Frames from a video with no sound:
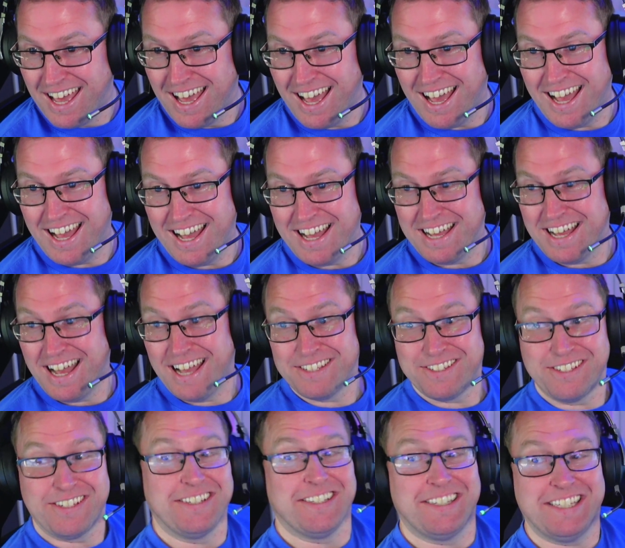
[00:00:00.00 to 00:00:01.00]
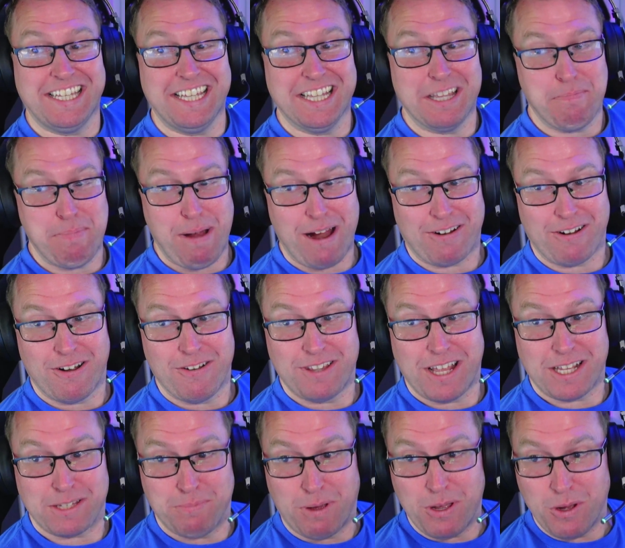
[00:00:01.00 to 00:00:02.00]
As you can see in the background,
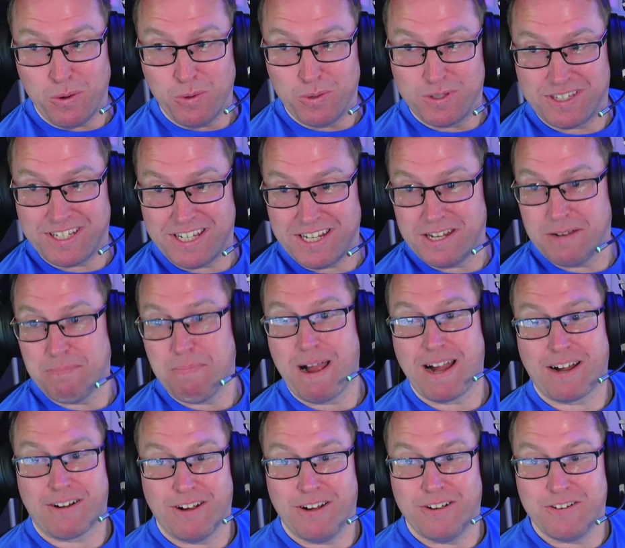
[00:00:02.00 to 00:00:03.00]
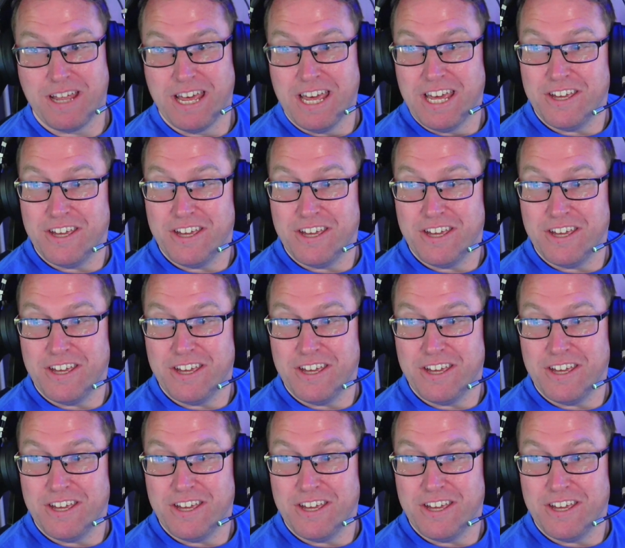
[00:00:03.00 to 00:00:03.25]
that's my old seat in the background.